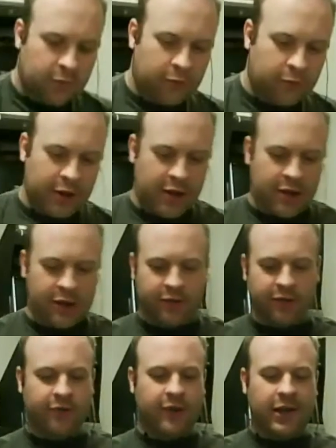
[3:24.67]
Well, I think this
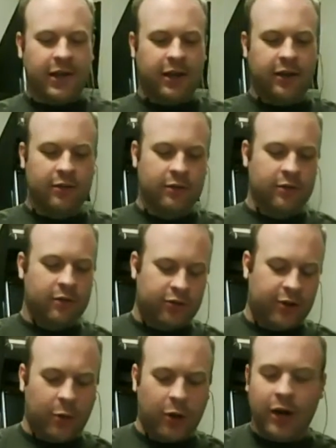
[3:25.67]
is a
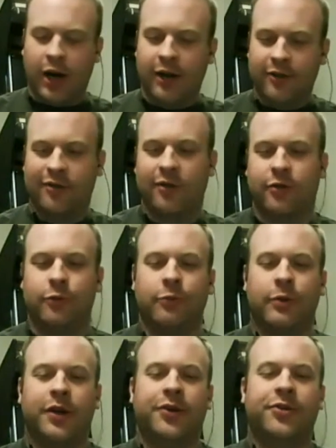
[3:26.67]
somewhat odd
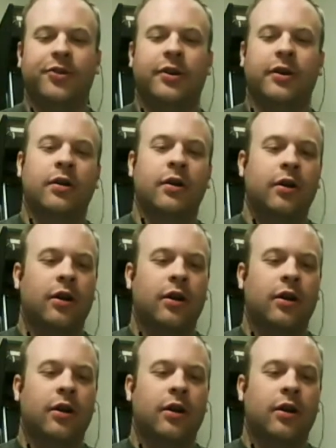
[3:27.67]
situation.